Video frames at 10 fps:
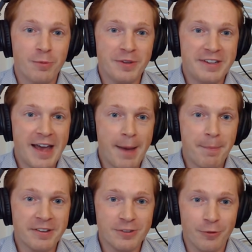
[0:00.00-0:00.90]
the government
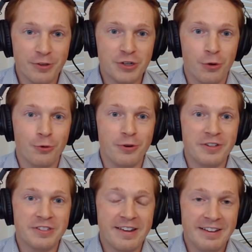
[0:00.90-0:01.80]
tapping us on the shoulder
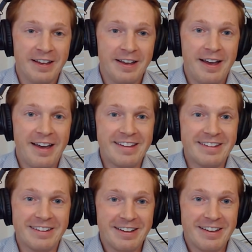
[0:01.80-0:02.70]
and say,
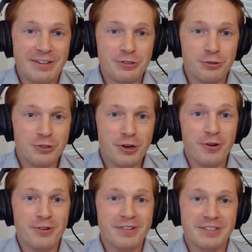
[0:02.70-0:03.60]
"Hey, it's your
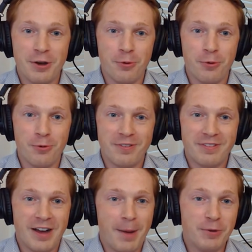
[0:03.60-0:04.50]
turn." So
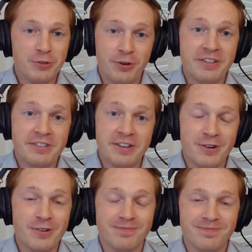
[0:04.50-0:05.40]
the yeah. opportunity's
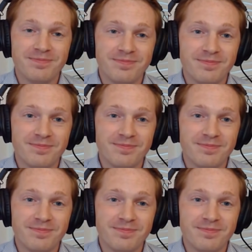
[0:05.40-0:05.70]
here.